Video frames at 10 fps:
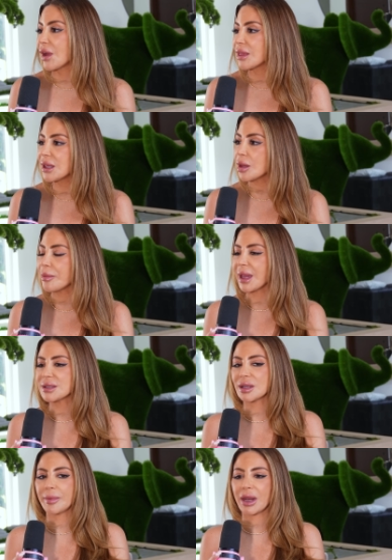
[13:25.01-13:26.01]
I think it
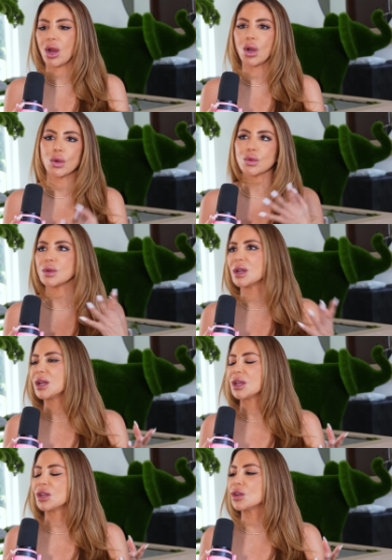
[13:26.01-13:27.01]
makes it about,
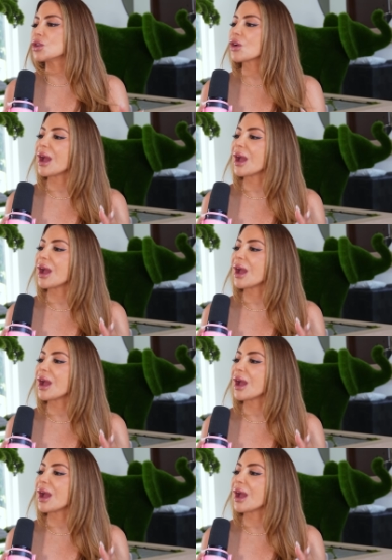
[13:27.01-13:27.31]
your